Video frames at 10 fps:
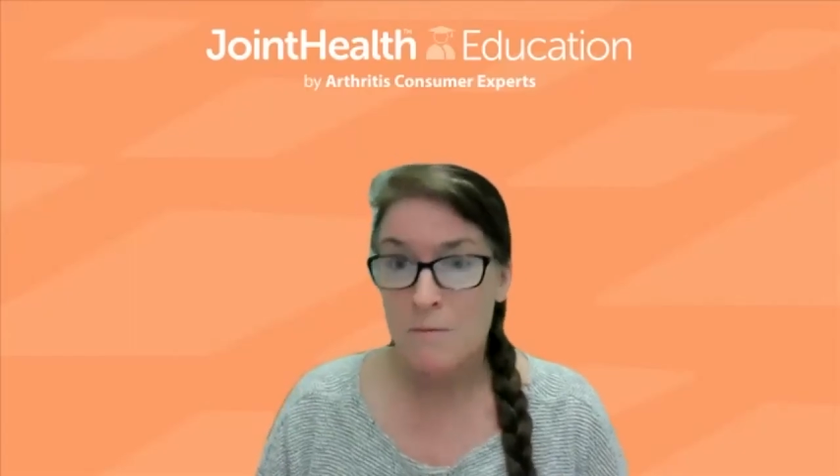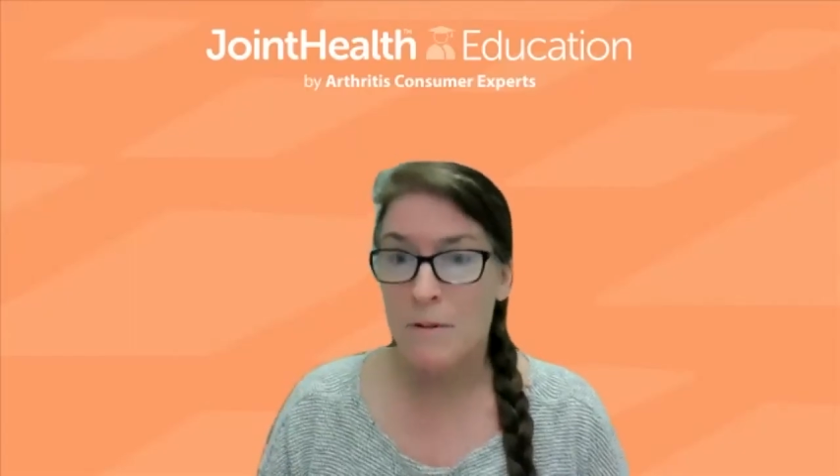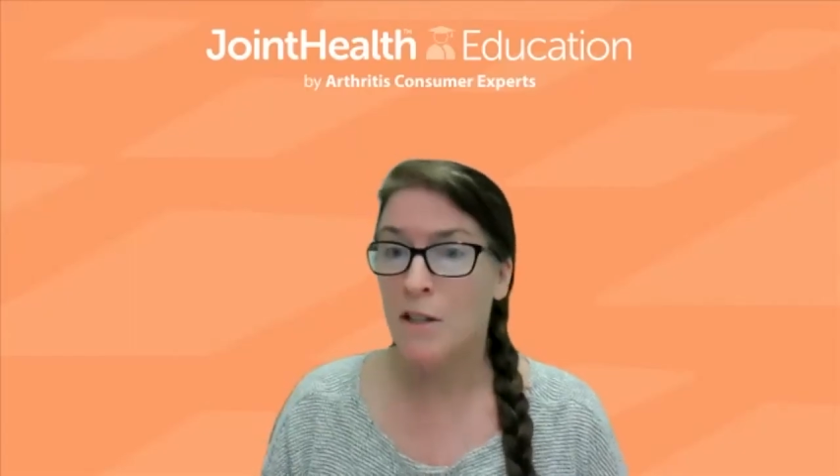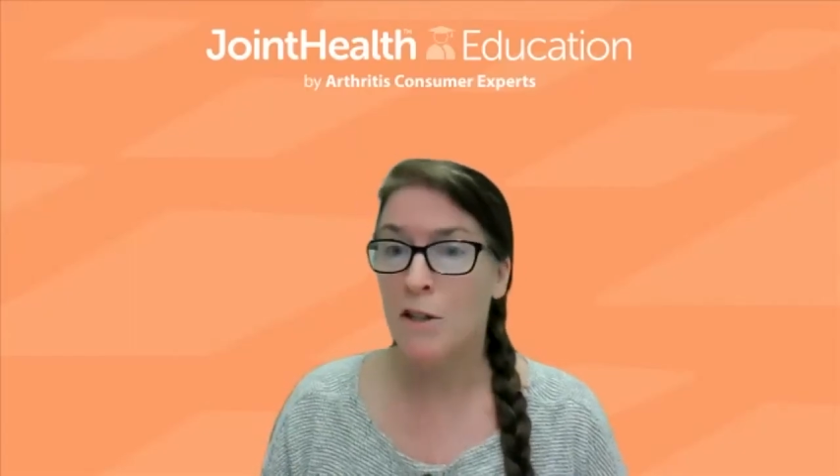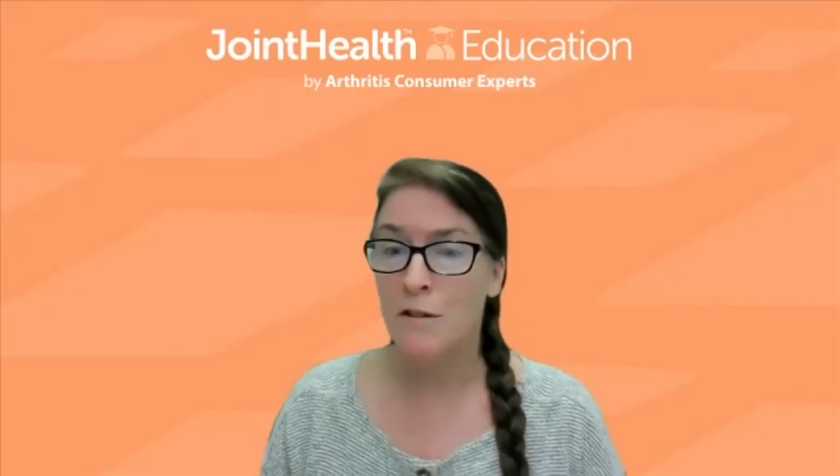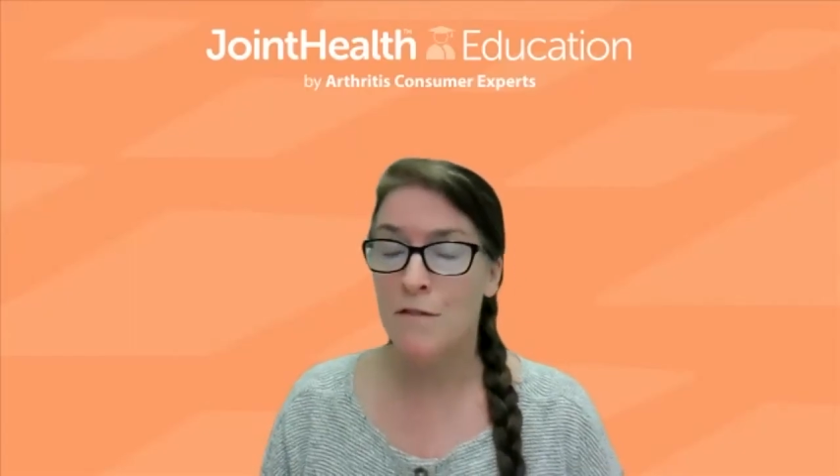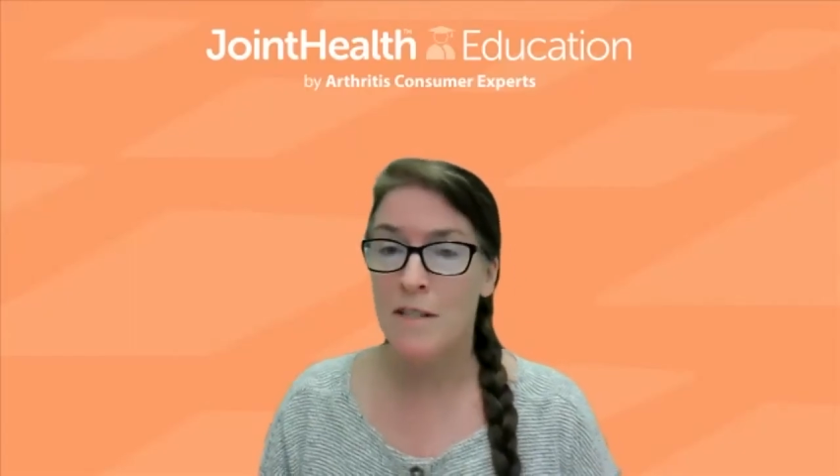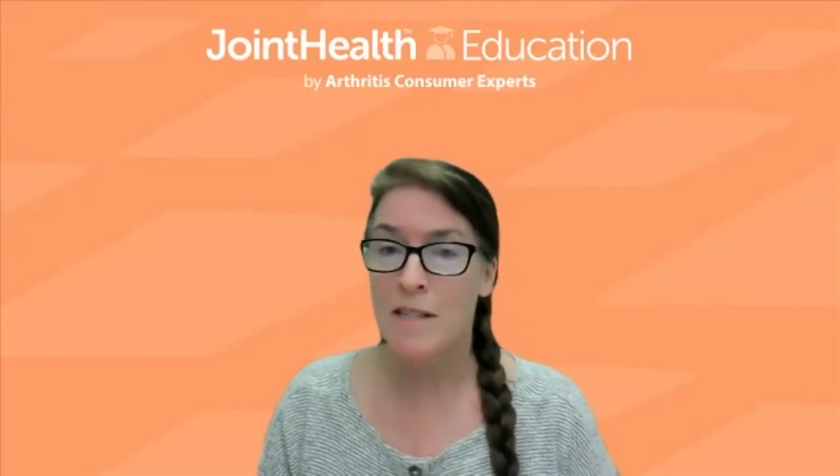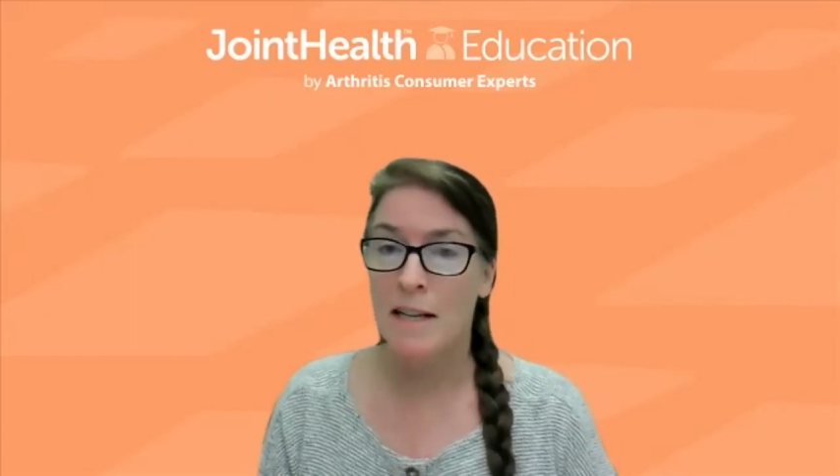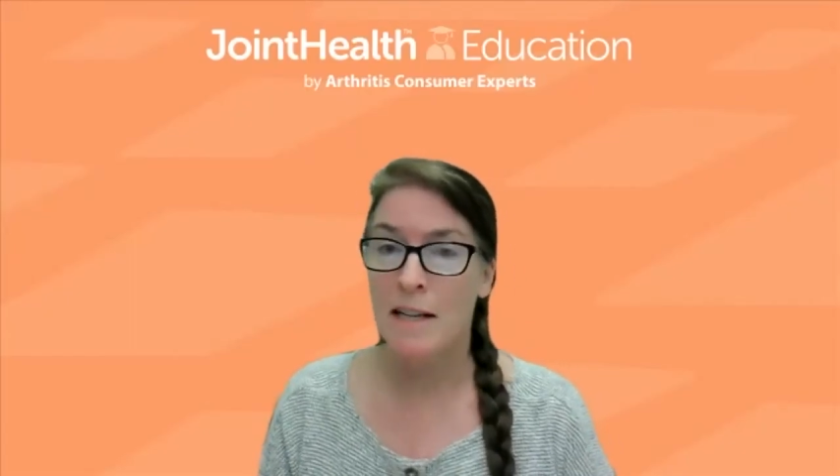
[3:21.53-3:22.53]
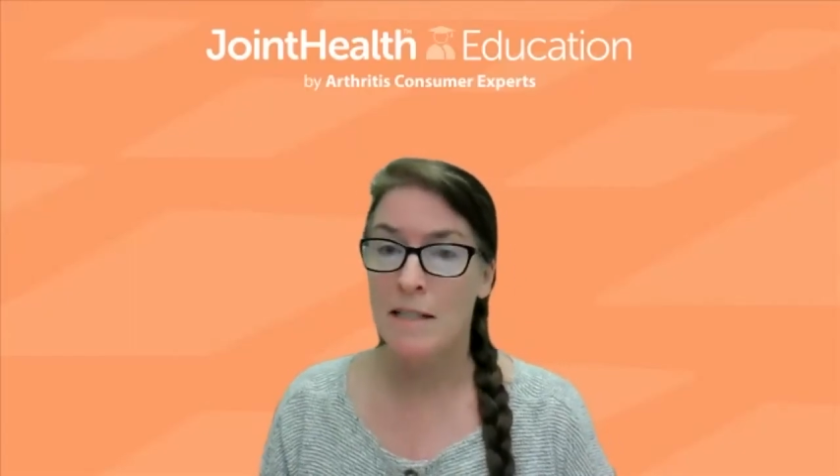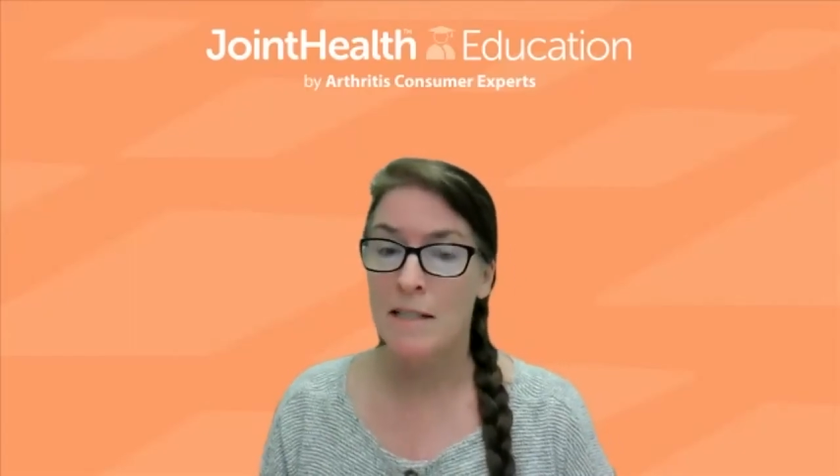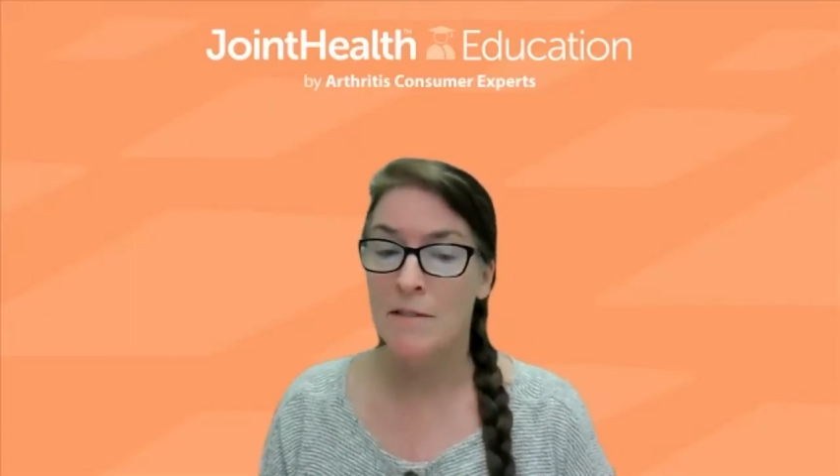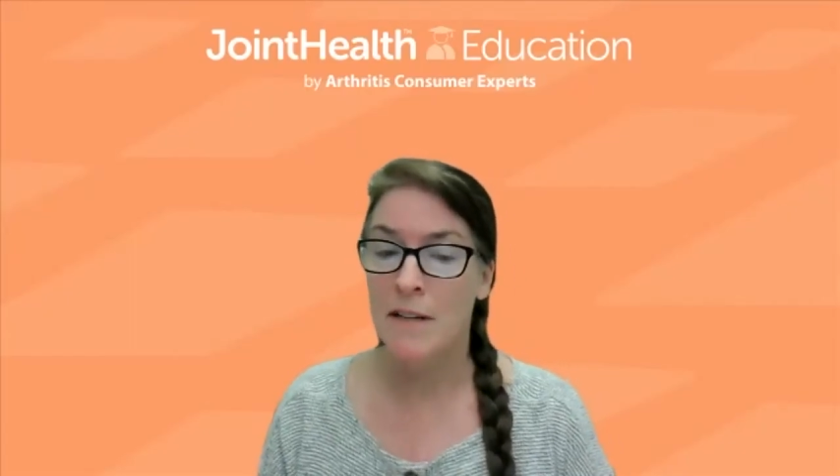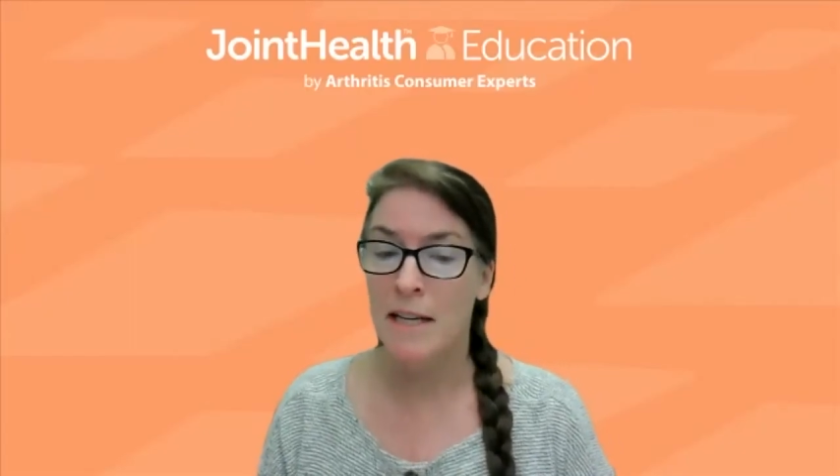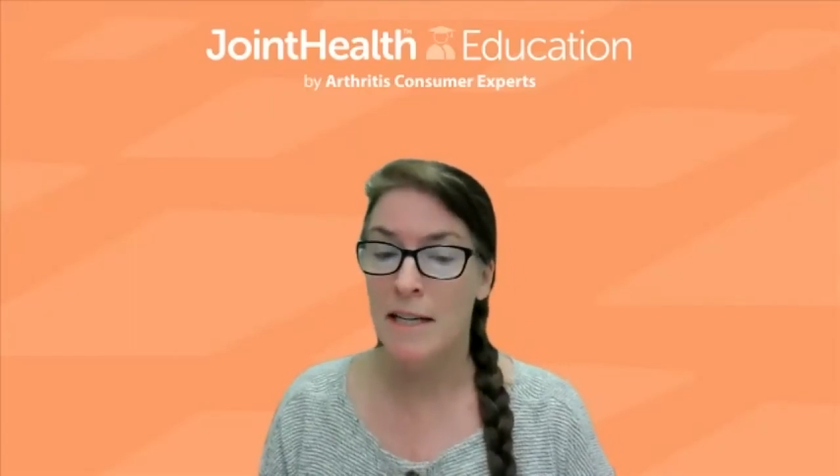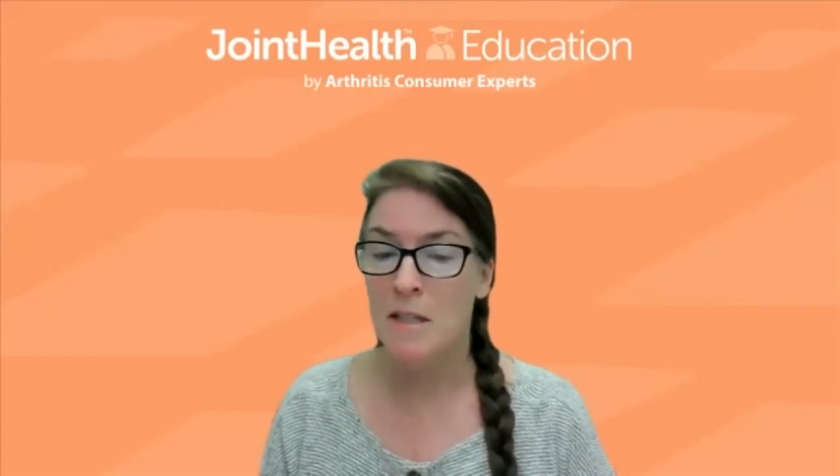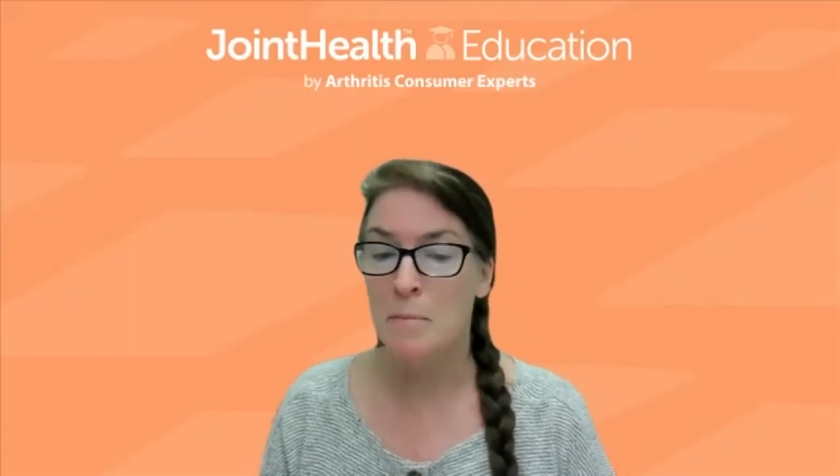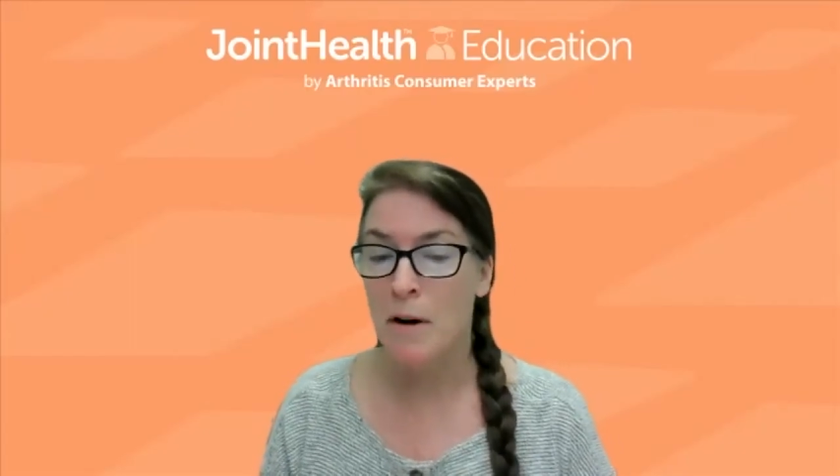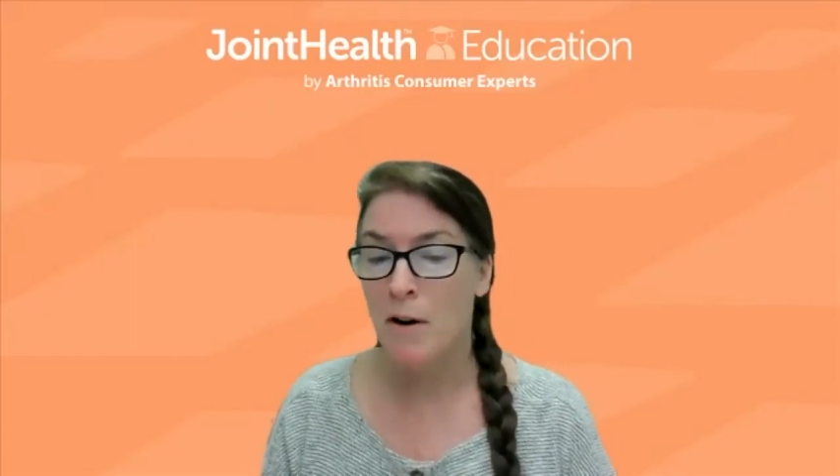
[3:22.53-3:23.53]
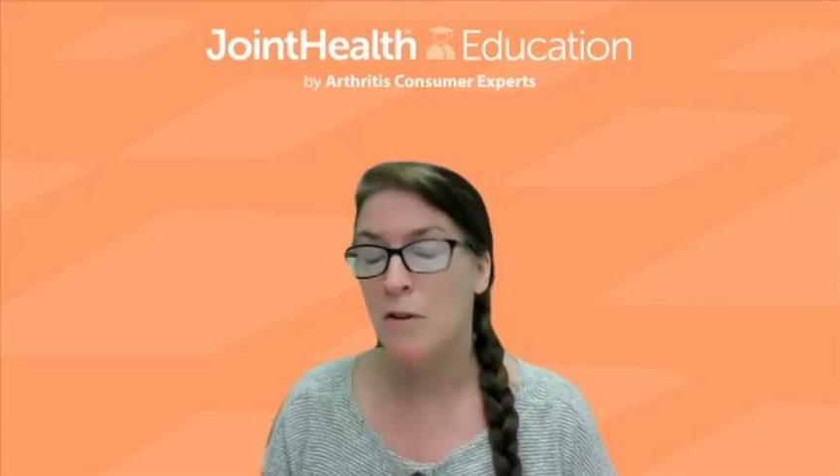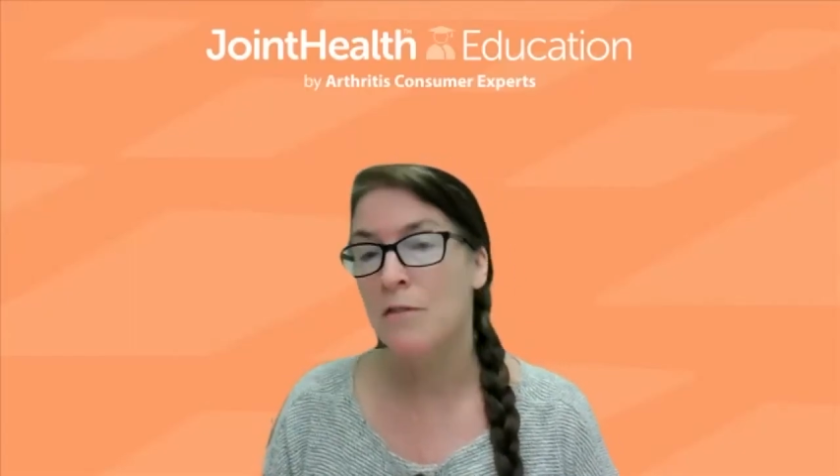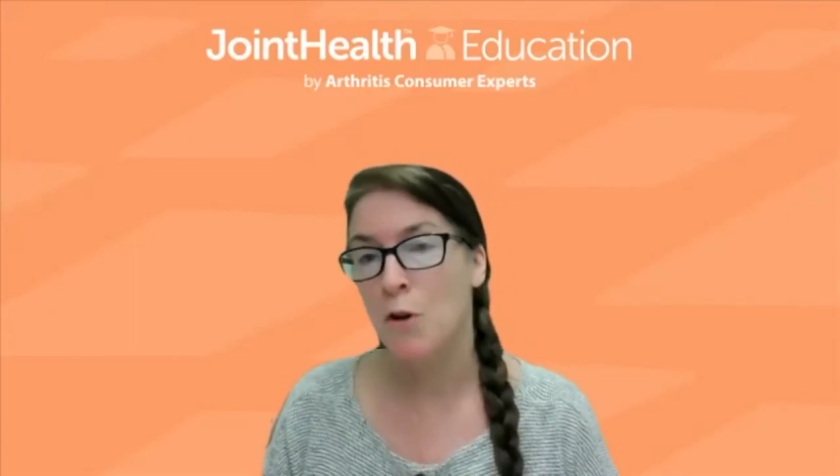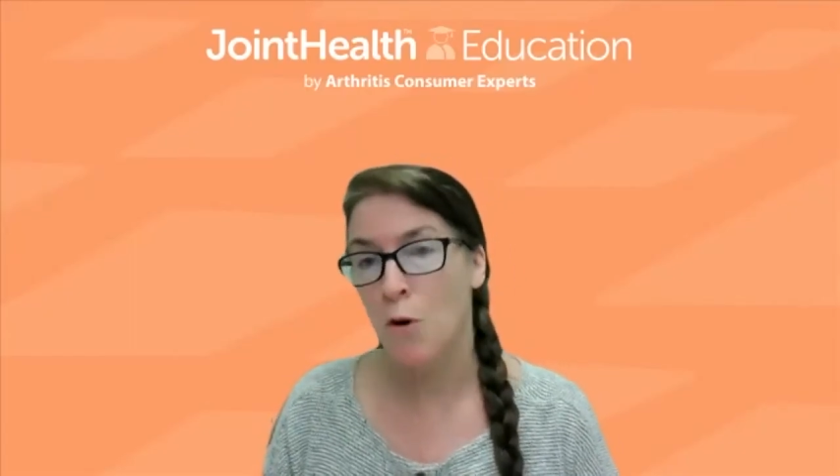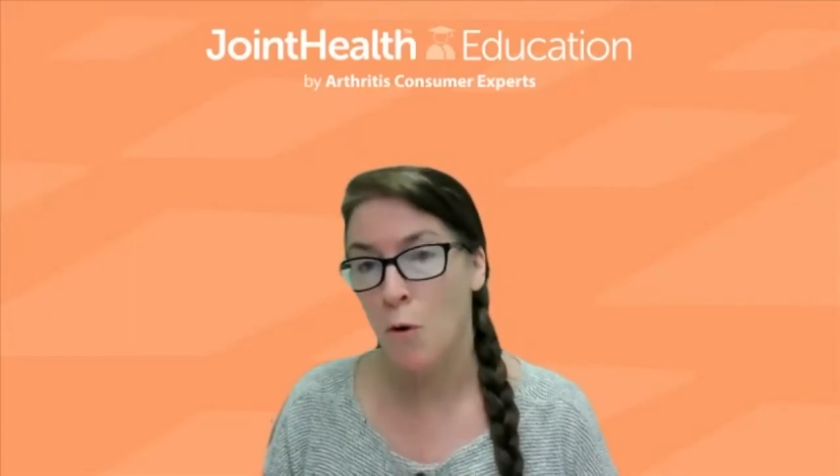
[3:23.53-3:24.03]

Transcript: regular physical activity is part of your